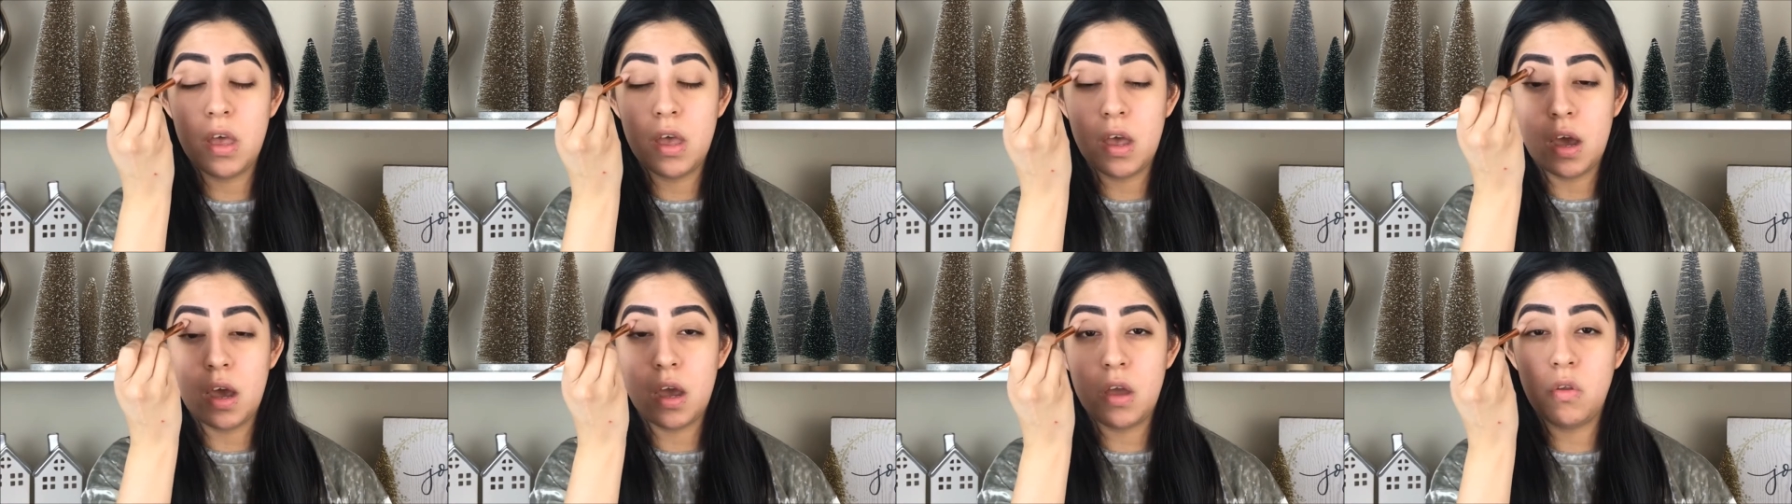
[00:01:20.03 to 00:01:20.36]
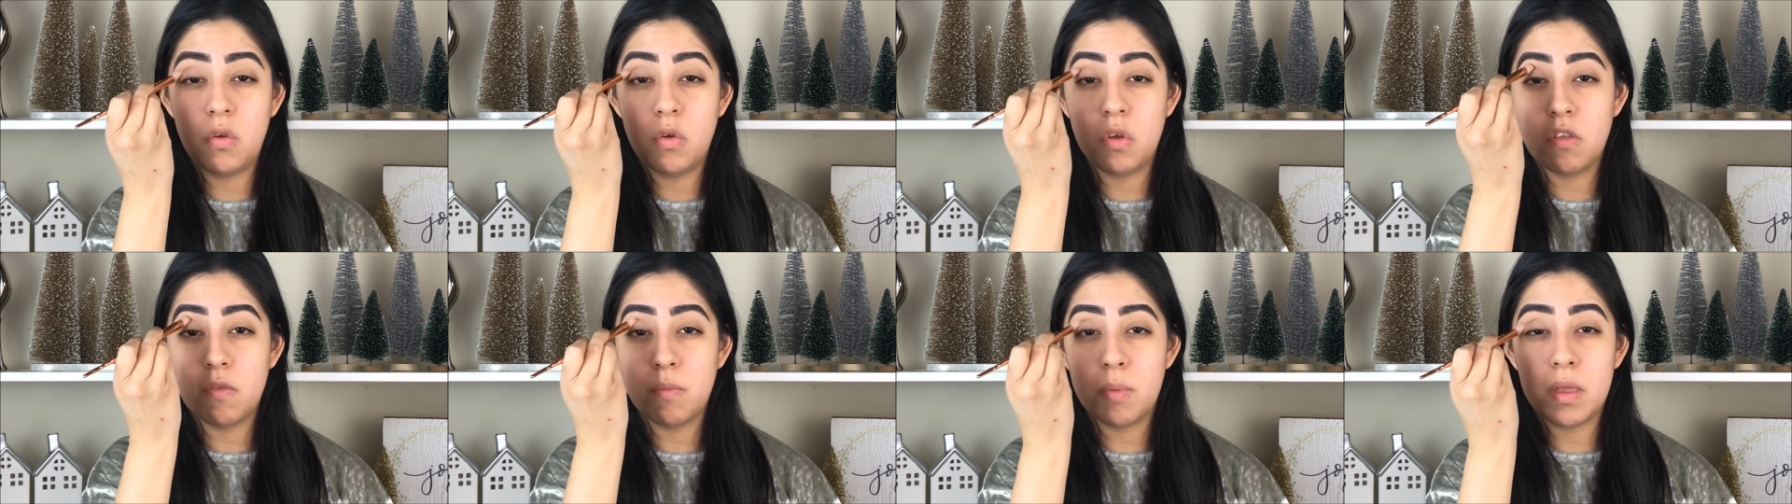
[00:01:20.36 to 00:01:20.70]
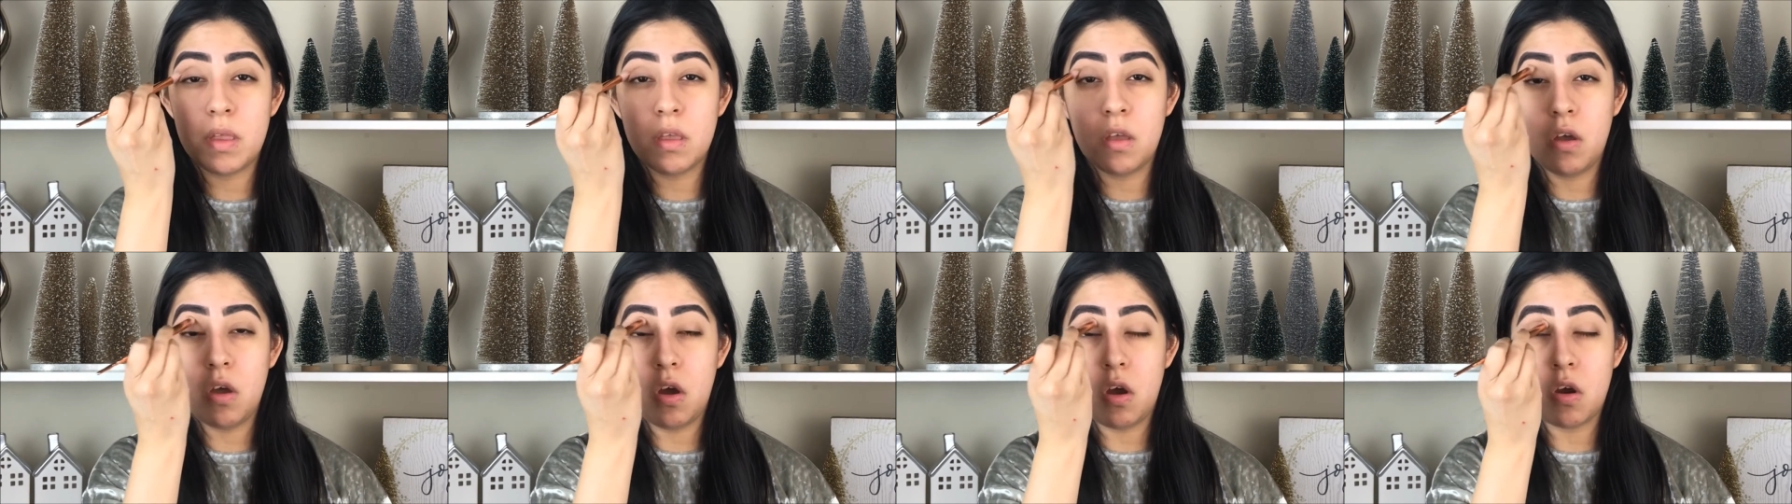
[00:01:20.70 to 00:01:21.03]
I know it's been
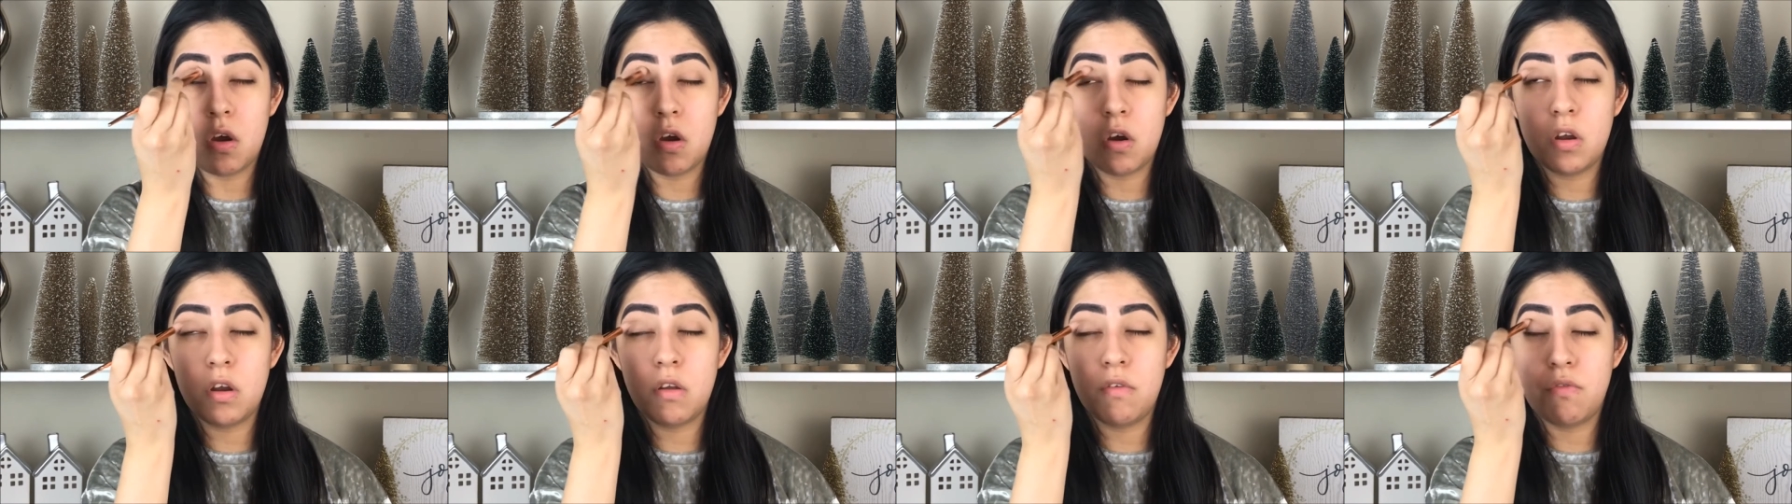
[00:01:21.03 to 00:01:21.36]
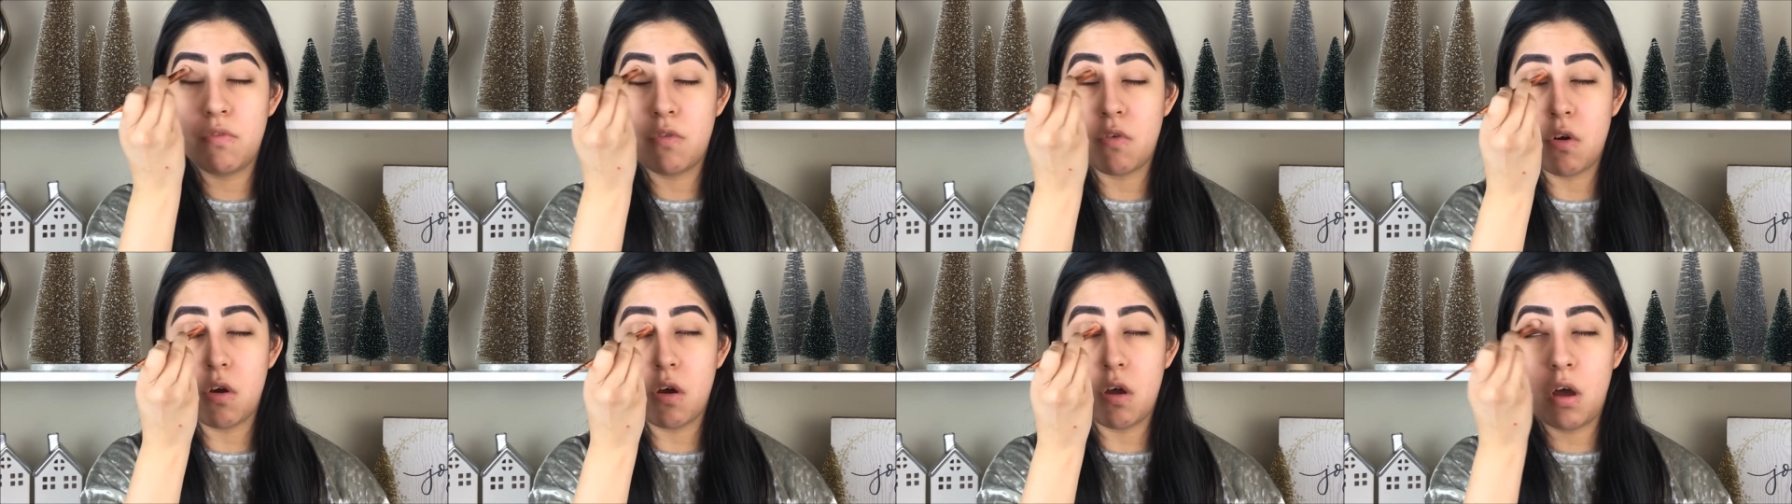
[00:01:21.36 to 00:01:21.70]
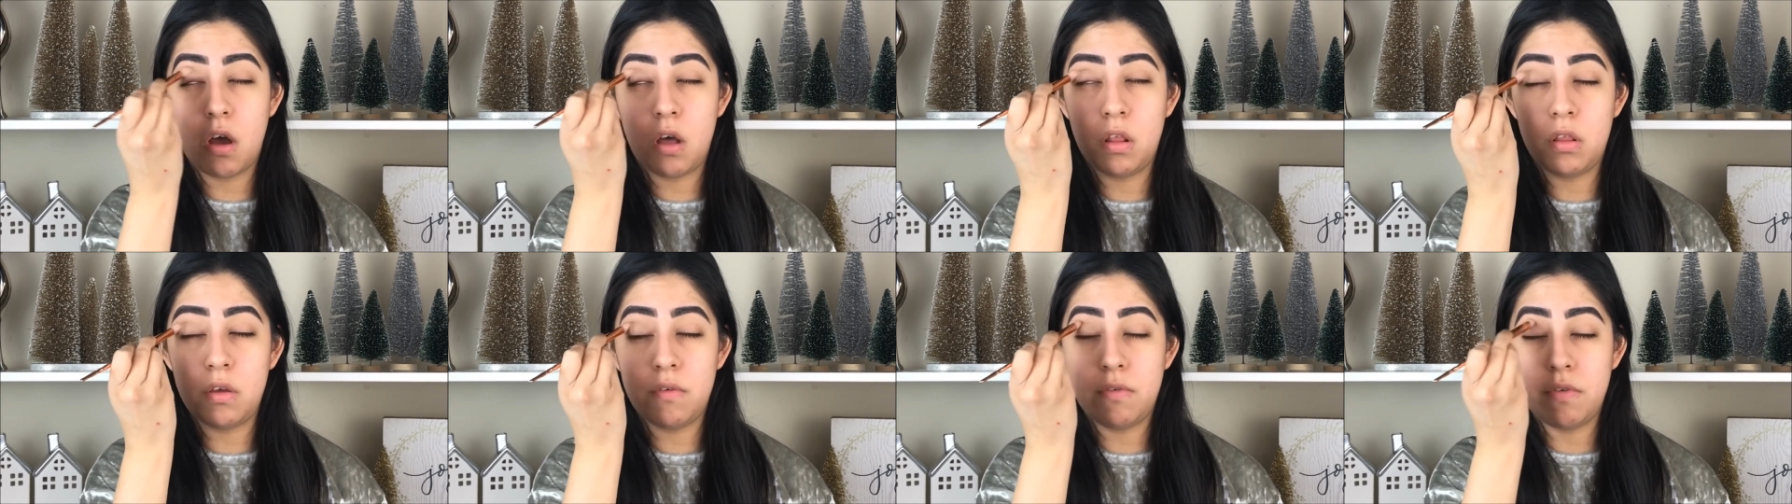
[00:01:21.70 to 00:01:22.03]
hard for all of